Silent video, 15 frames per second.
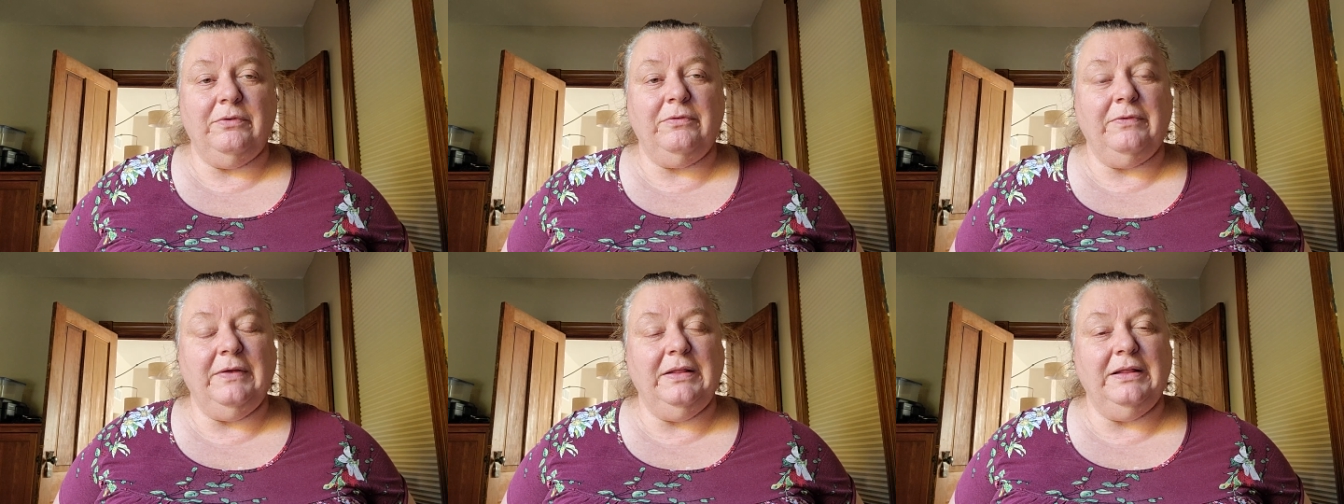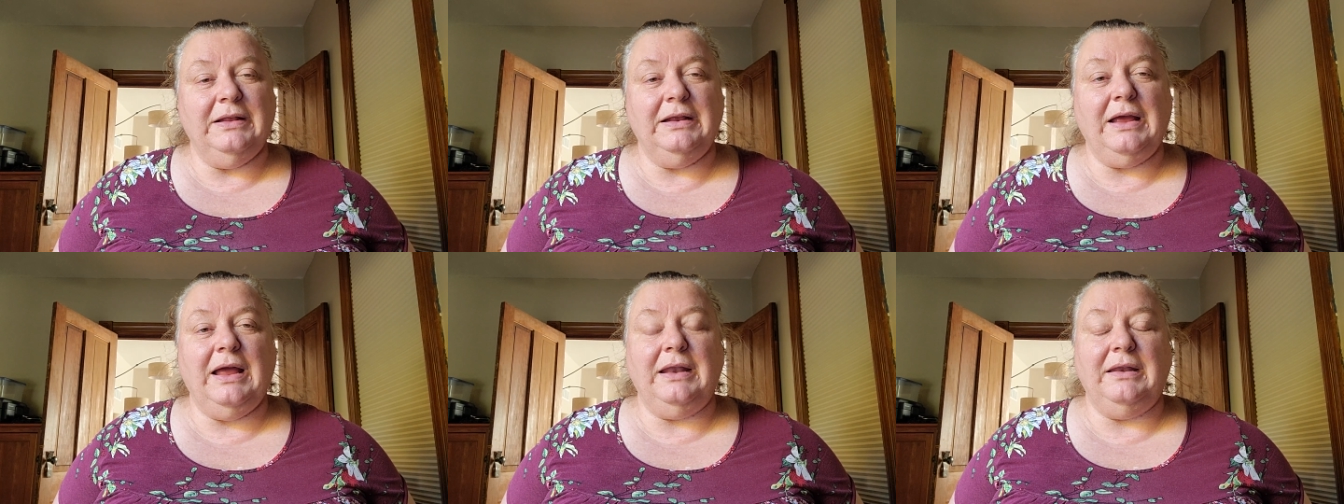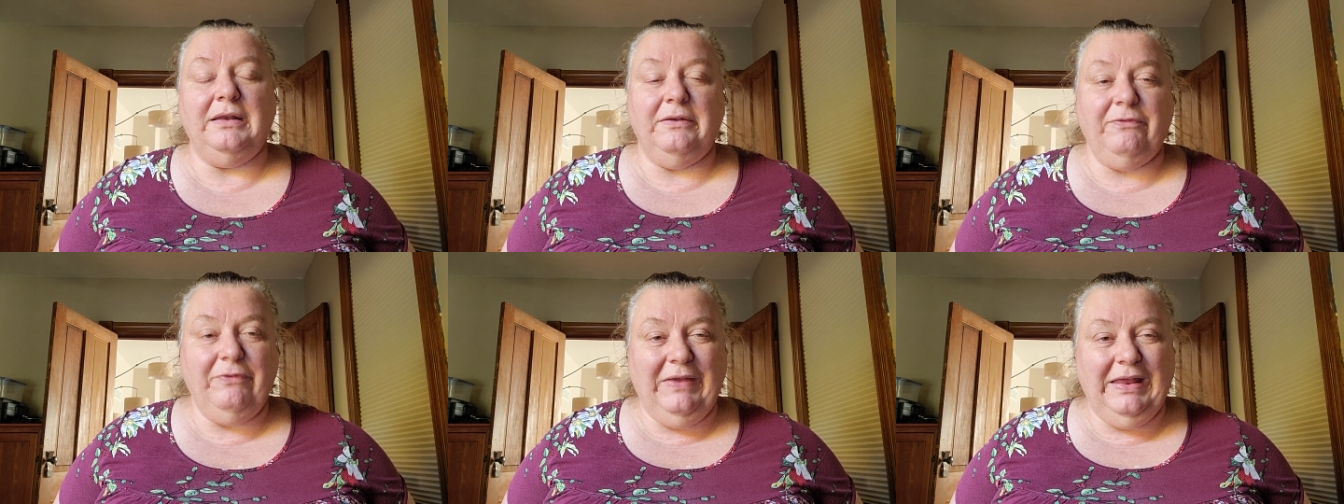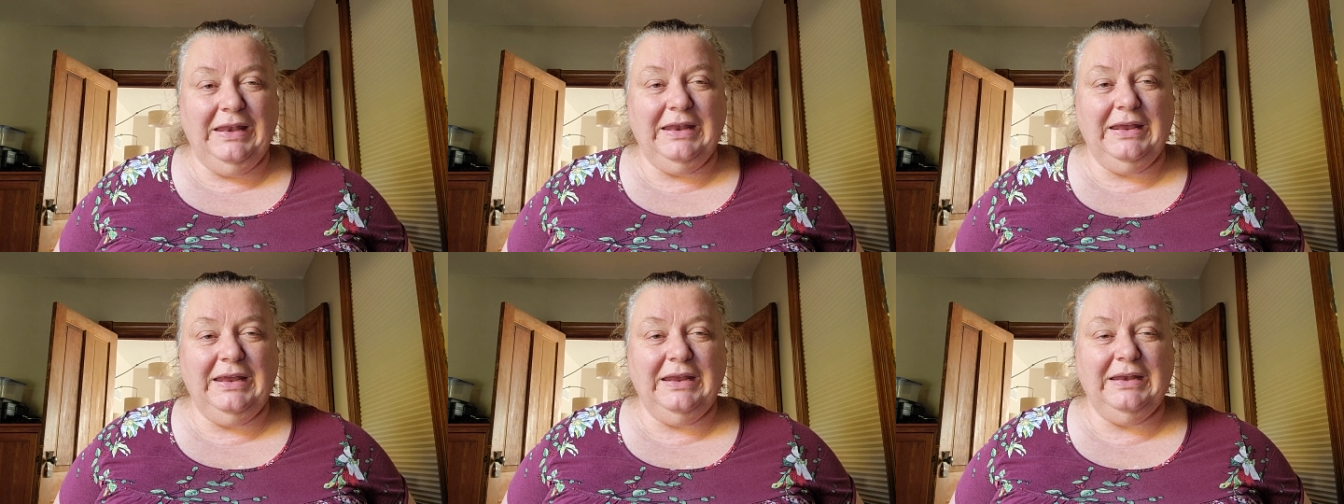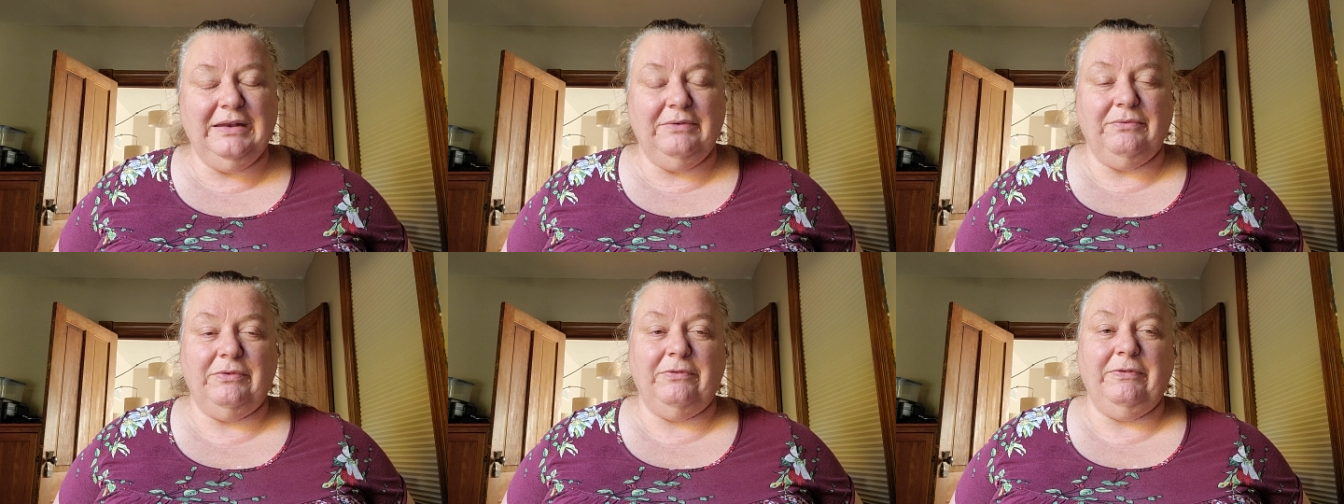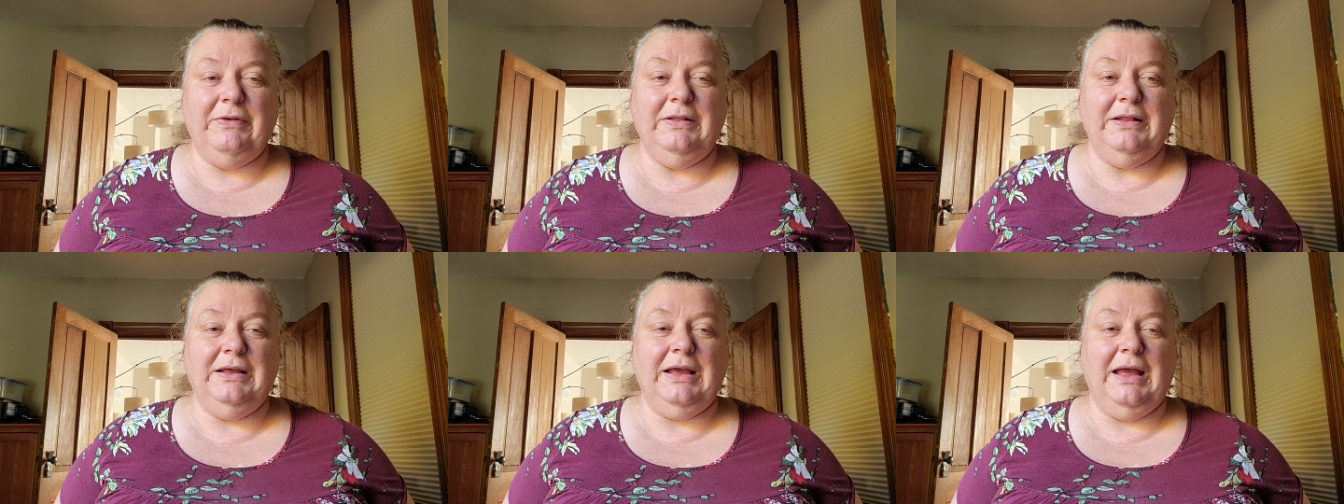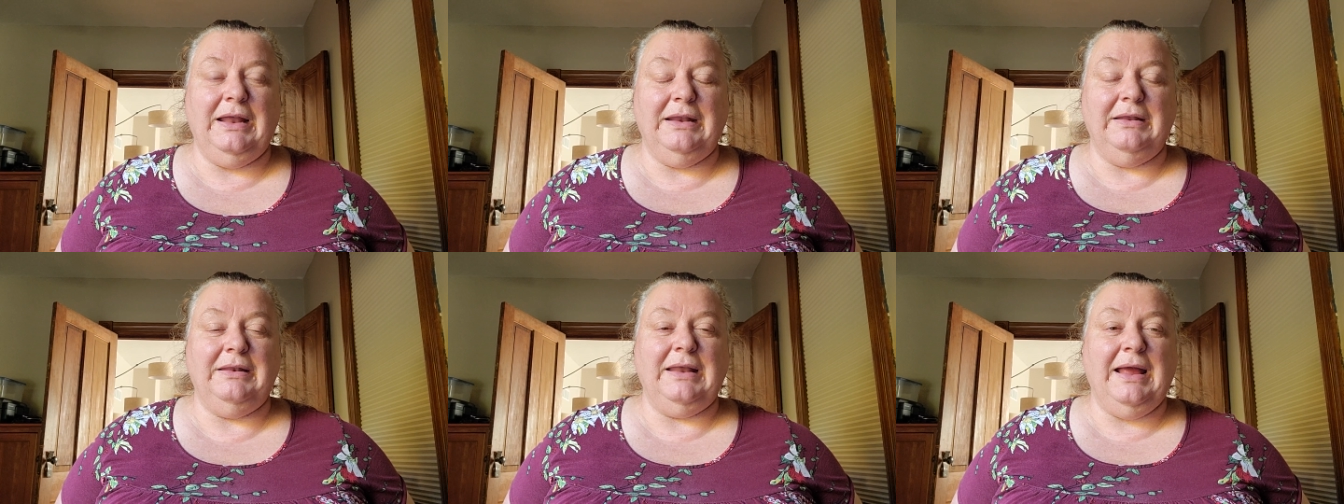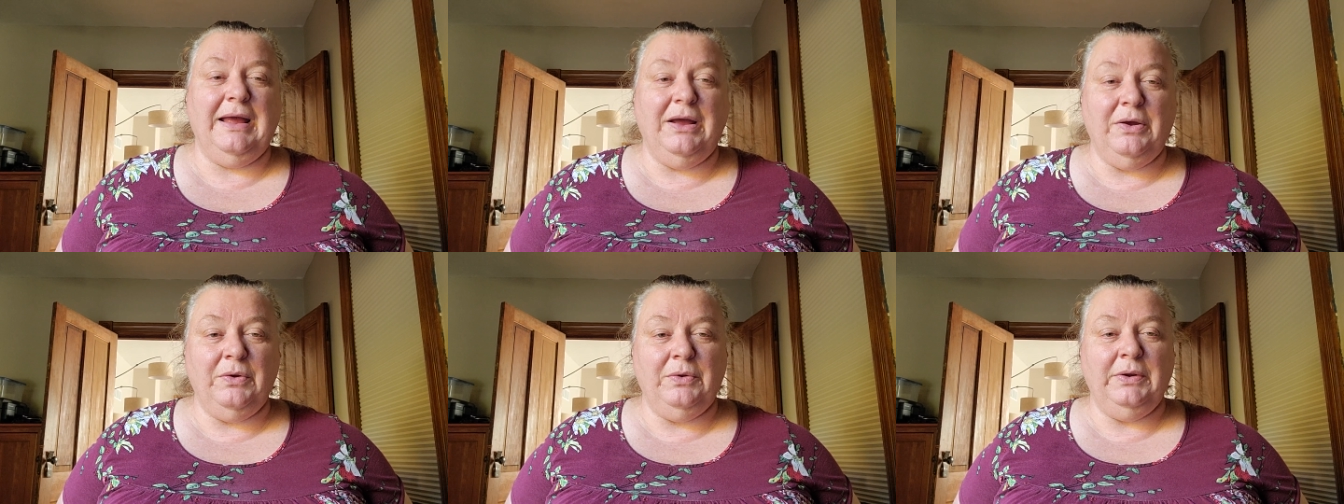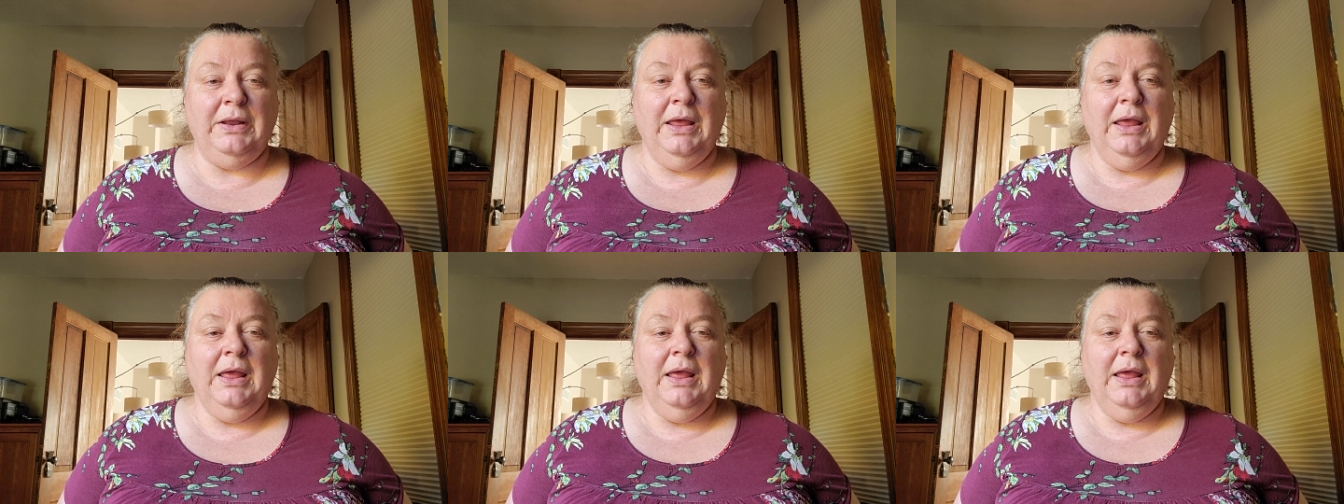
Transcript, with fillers: feeling kind of defeated and we're feeling kind of down.